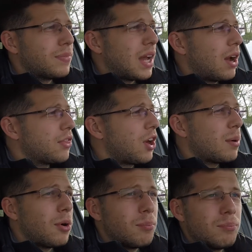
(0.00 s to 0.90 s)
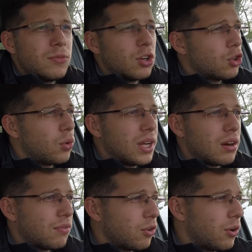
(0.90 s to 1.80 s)
Now, I thought about, you know, going down
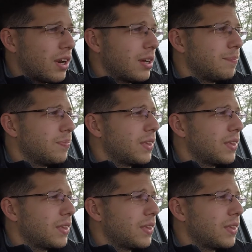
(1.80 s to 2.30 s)
to Florida,